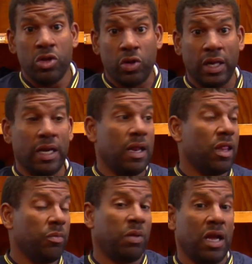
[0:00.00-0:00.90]
You're getting
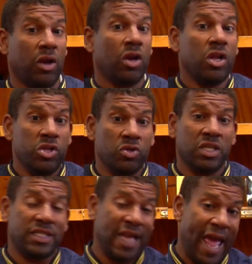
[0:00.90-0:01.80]
another player used
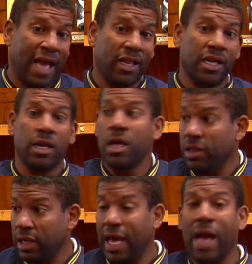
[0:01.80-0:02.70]
to tackling
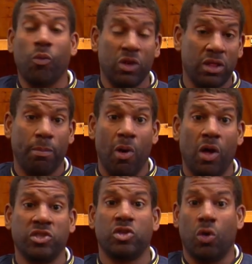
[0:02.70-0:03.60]
the guy with the
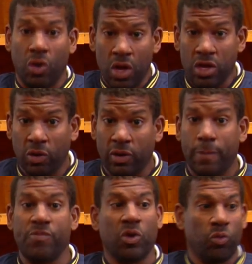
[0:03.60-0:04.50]
ball. So you're,
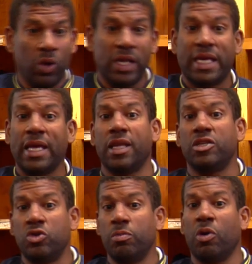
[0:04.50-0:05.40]
you're really killing
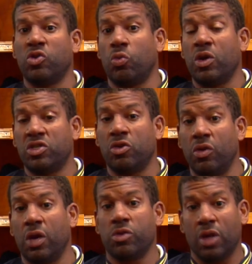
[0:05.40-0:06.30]
two birds with one stone
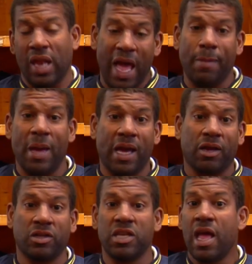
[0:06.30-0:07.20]
there with your
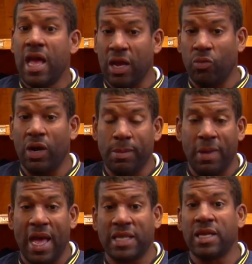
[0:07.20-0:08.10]
linebackers and running
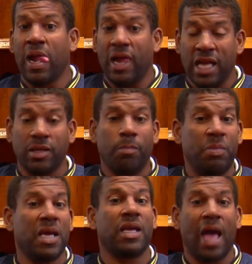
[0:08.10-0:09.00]
backs. That's a
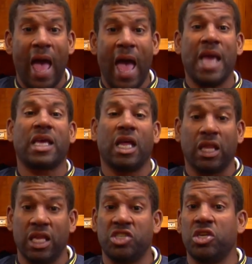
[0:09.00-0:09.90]
big, high
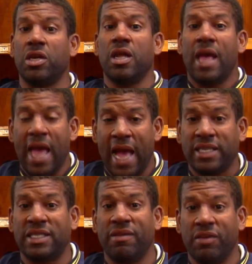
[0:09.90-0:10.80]
collision
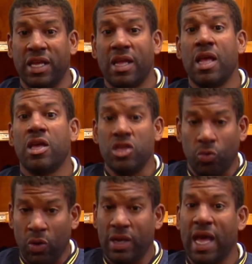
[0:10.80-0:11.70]
activity. You
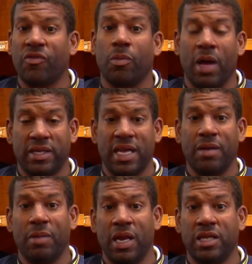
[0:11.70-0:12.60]
run that for about
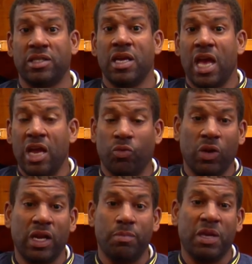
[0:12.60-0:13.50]
10 minutes. And
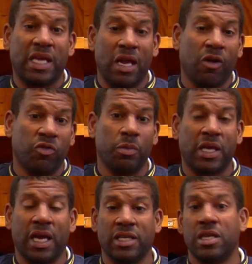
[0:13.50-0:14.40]
really be careful
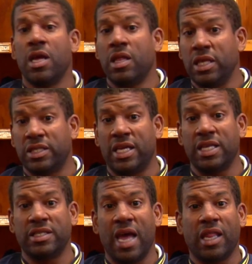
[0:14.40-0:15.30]
because these
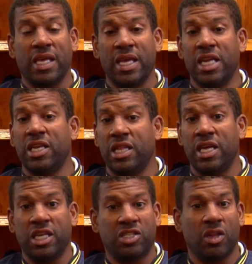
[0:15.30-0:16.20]
kids now, they hit,
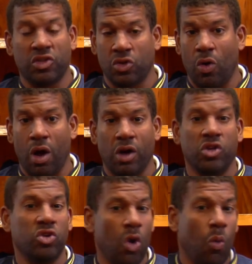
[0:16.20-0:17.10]
hit each other so hard,
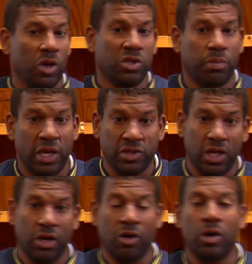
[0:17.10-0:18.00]
you don't want your players
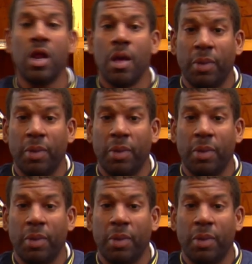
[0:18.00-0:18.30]
getting hurt.